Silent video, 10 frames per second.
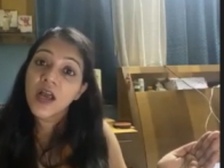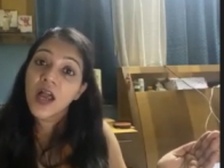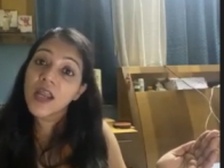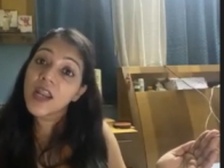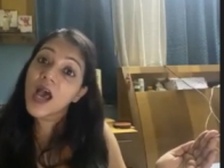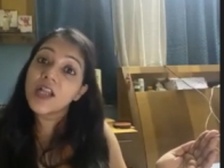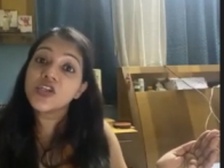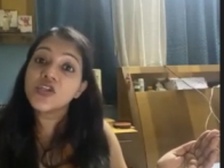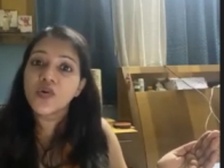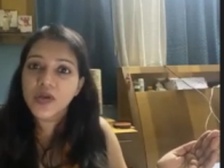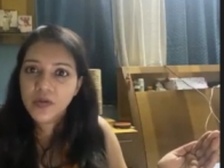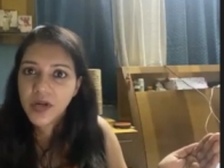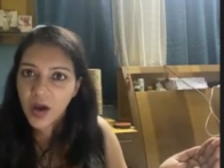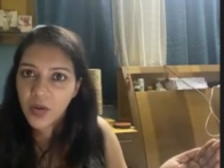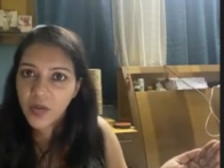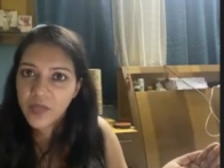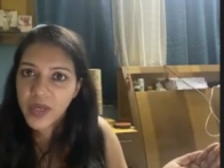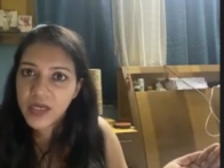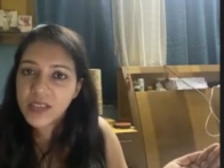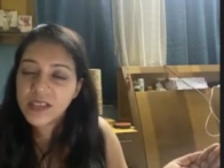and i'll show you now
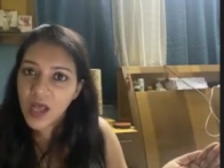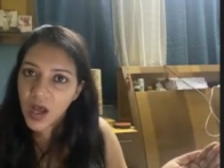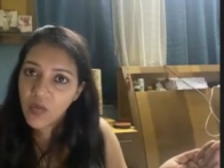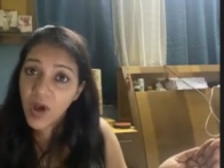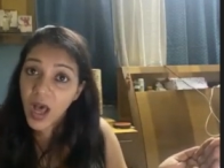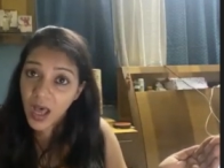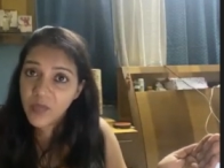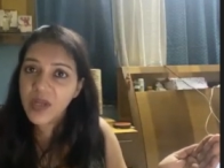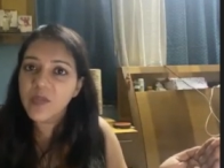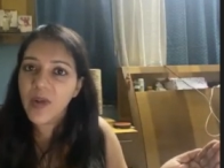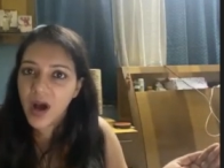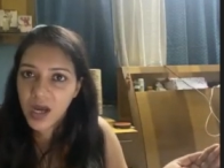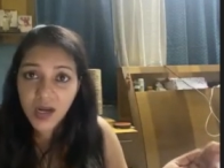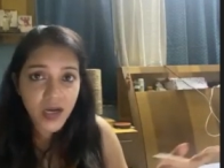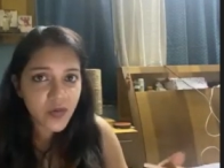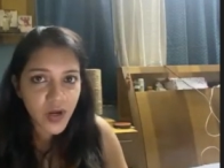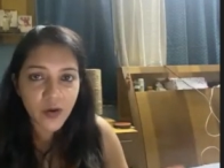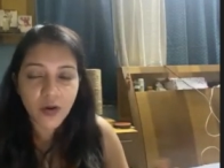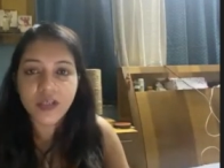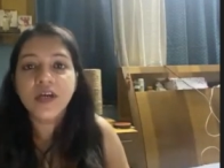because now i'm in power and you are
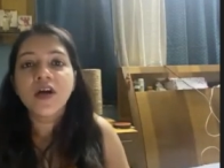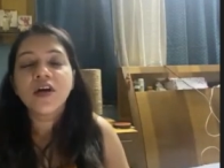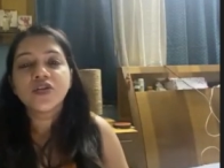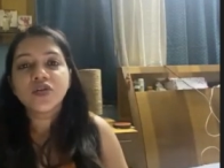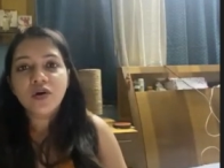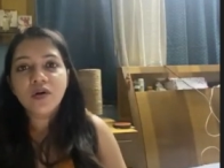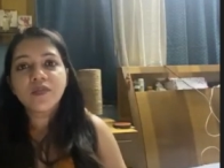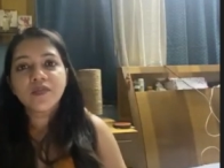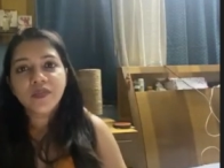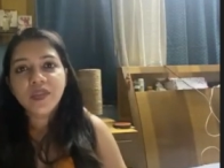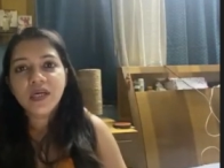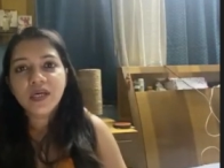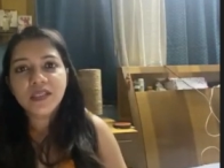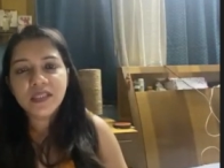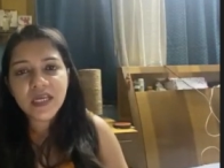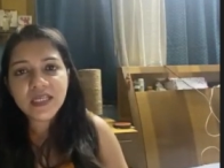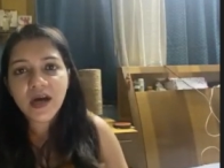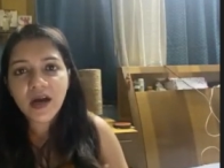not so these are